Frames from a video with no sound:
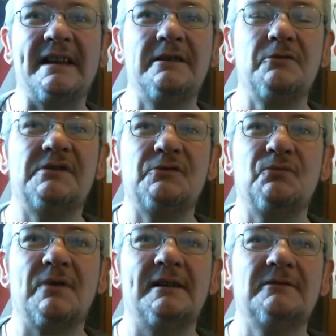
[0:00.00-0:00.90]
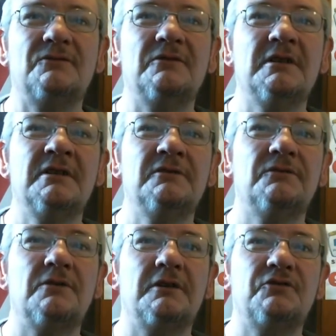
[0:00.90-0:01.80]
used to
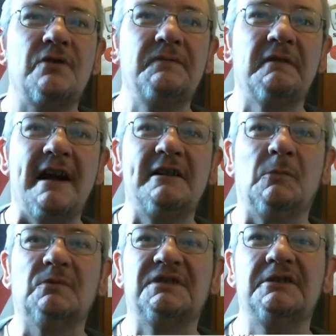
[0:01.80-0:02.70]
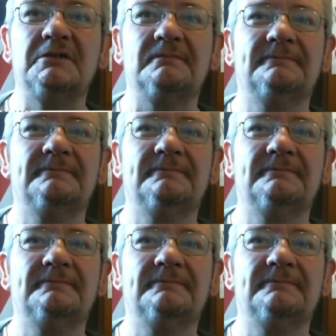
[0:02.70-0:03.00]
drove their animals to.